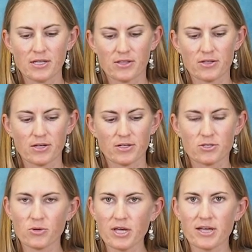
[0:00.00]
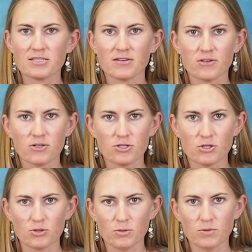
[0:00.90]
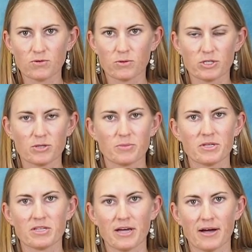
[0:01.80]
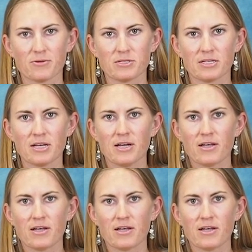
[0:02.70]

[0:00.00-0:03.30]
The Sony A7R II, before we jump into the housing,